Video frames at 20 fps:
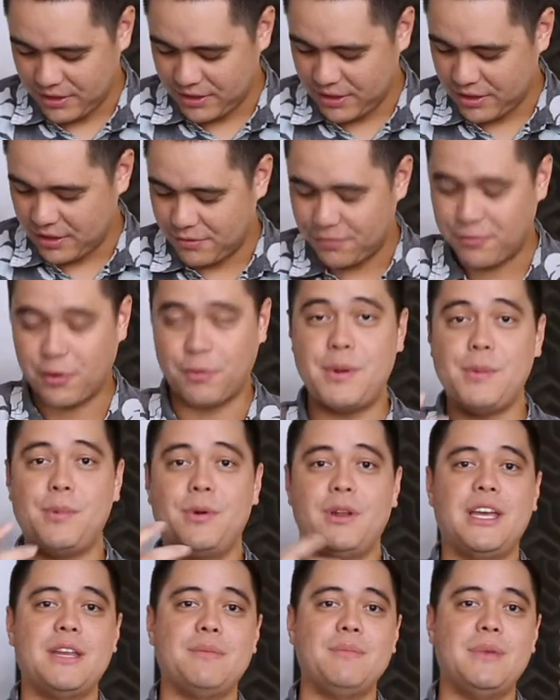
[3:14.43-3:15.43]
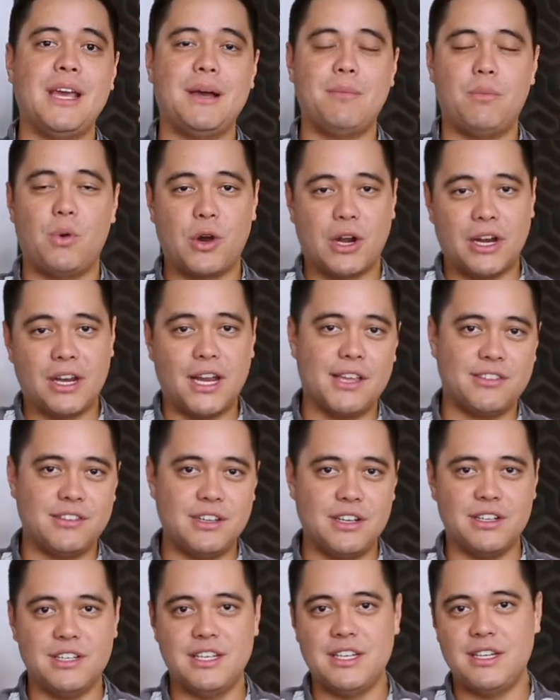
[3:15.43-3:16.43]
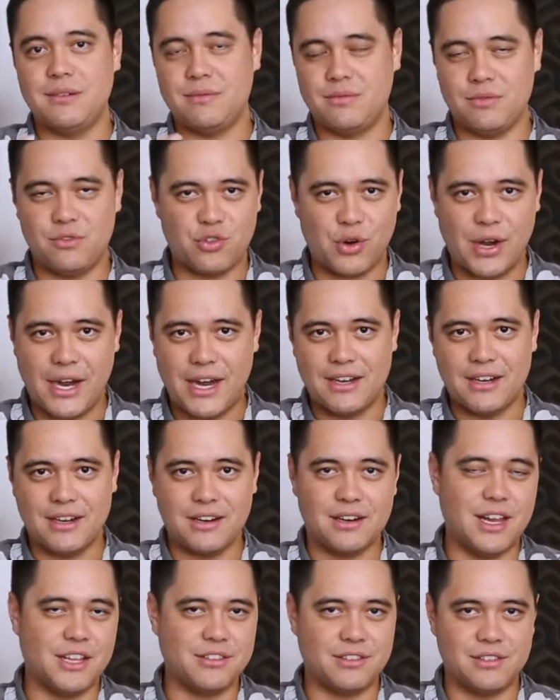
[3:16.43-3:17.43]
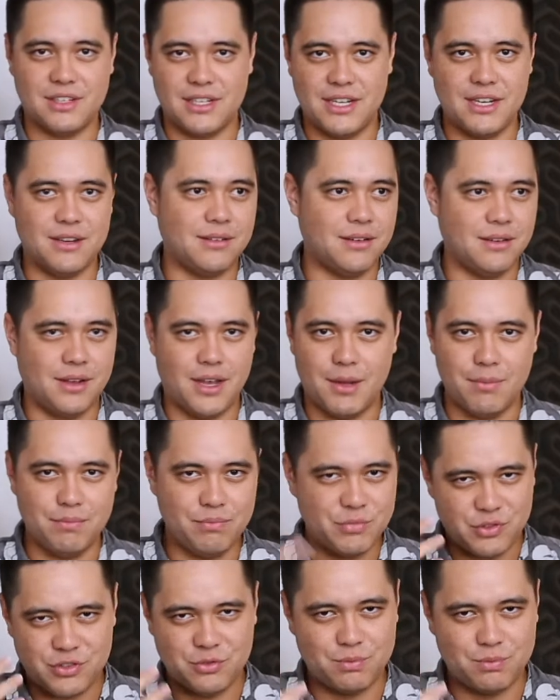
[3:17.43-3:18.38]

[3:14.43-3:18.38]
You know, for people like me, I'm more classically trained and classically um,